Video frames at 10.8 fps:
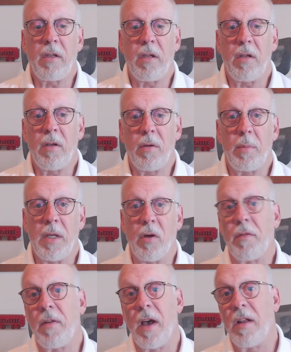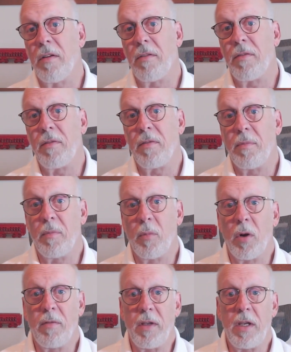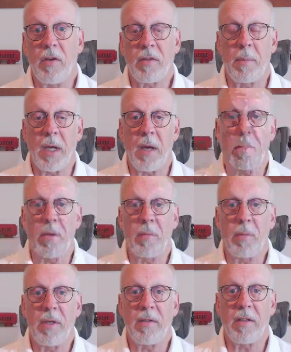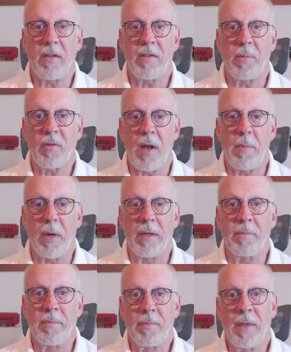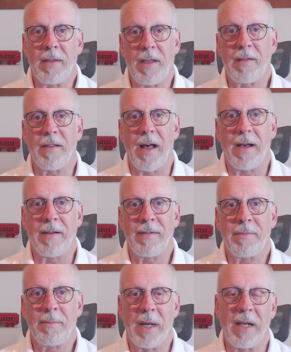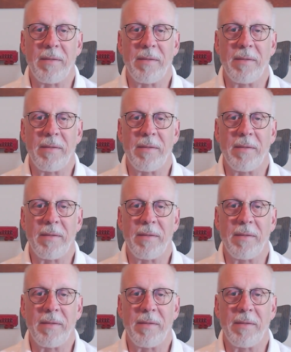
to be notified of more videos coming up, please hit the subscribe button. Thanks a lot. Bye.